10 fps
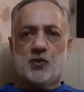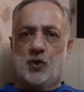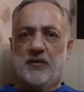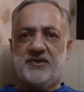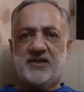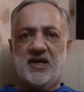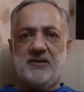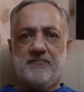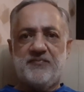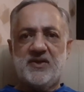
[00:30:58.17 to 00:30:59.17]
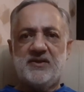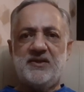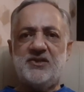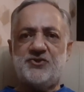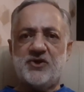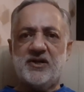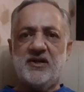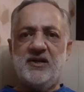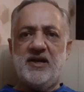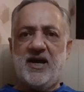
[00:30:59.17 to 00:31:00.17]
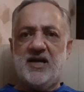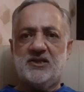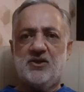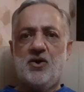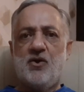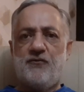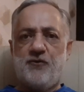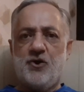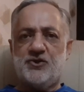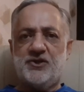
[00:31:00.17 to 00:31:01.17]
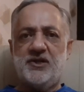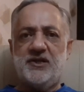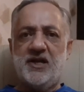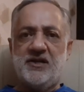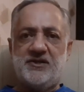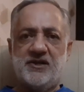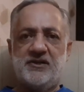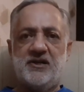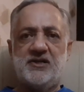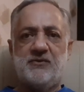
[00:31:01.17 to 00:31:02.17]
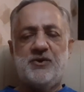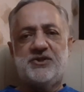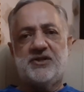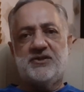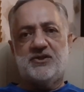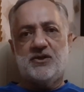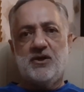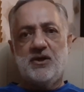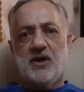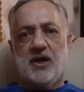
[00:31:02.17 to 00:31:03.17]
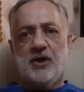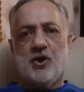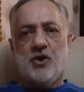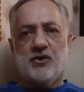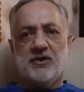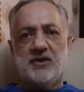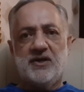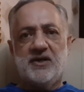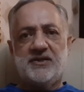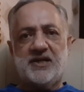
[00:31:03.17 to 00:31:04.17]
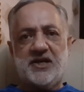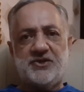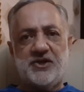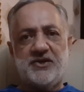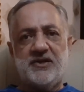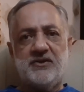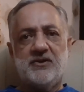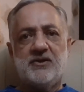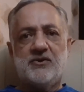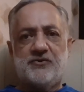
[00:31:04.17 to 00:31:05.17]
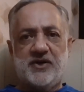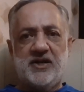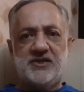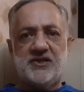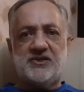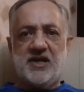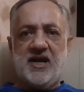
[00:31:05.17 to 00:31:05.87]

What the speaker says: Over time, this struggle has fostered internal divisions along sectarian, religious,